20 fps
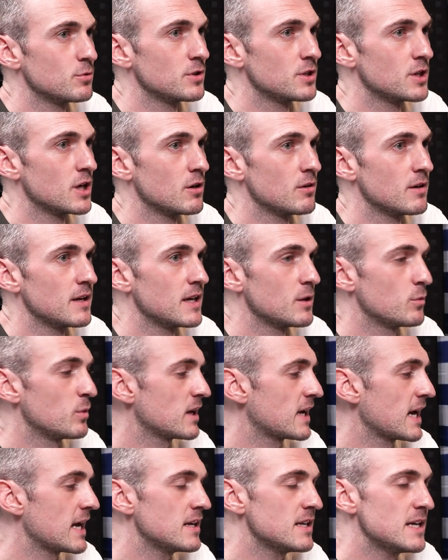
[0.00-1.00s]

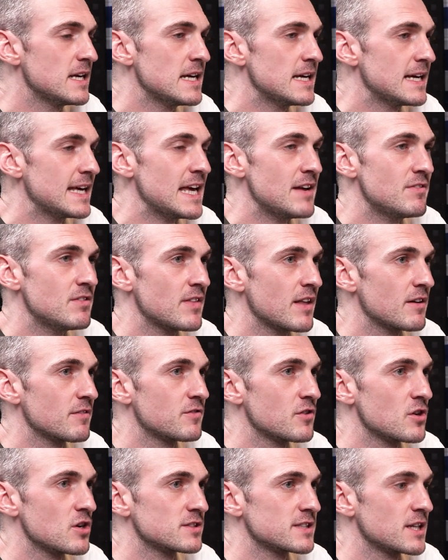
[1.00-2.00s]
Again, even in that
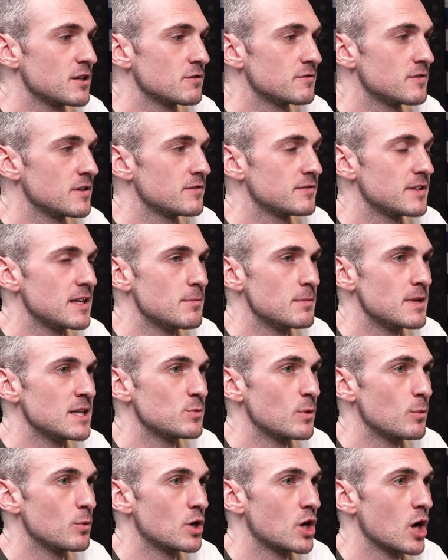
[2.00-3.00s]
first 10 or 15 minutes,
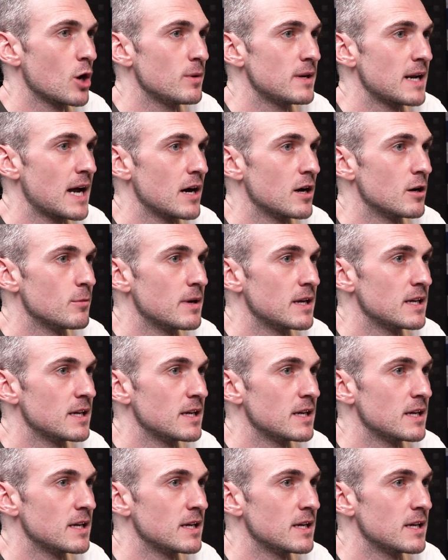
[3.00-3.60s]
we were going at him.